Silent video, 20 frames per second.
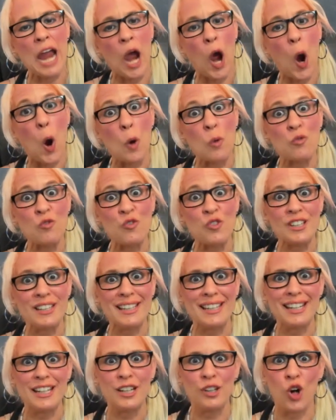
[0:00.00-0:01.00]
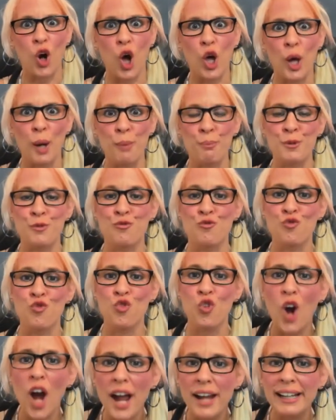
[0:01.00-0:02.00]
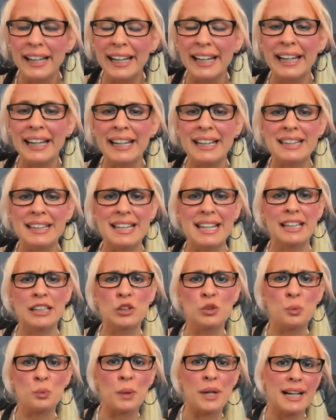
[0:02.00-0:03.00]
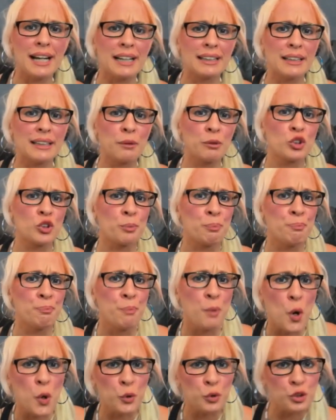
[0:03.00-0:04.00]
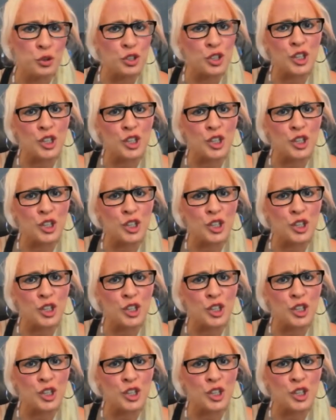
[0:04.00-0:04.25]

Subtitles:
Hopefully you're all up and running. Things went how they were supposed to